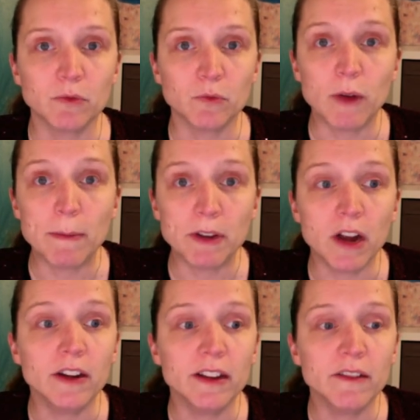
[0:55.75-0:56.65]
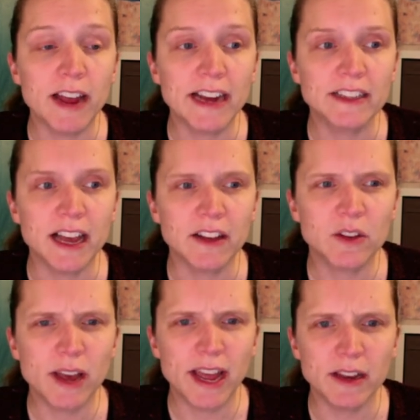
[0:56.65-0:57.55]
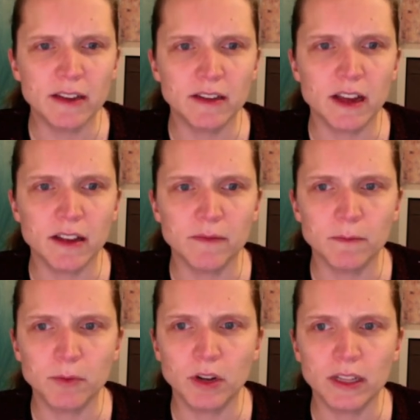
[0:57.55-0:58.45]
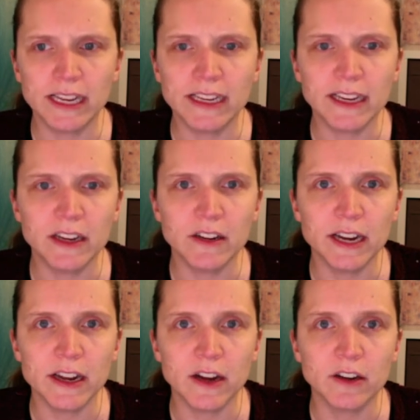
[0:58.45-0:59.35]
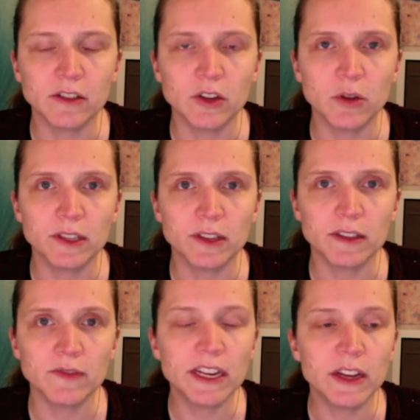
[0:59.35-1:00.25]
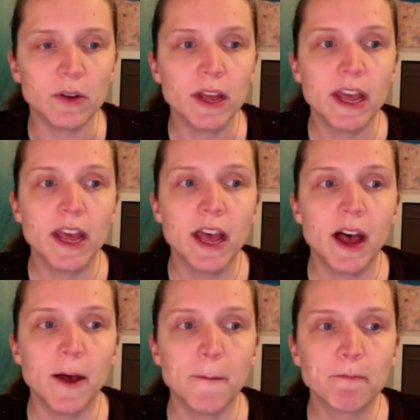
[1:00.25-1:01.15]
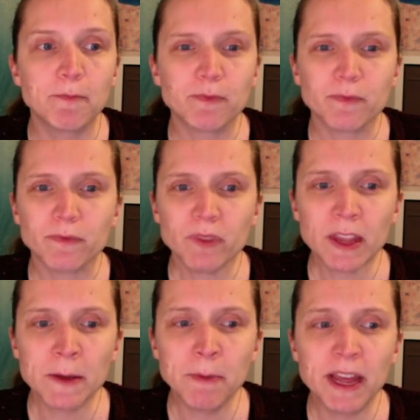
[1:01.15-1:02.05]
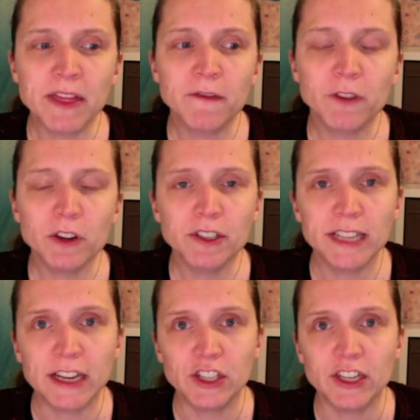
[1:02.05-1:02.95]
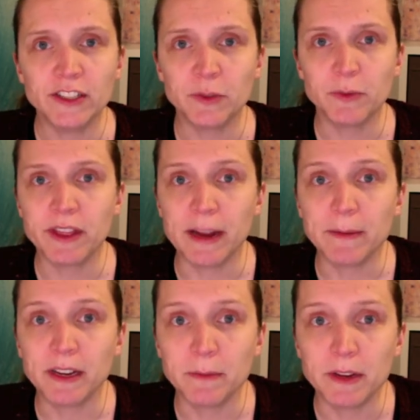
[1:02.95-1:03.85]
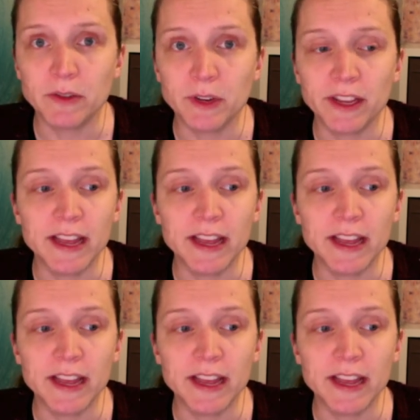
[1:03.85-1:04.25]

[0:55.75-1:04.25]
webinar. And in fact, I'll go ahead and put a link here in our notes of this video. But the first session is the one that I'm going to be doing, and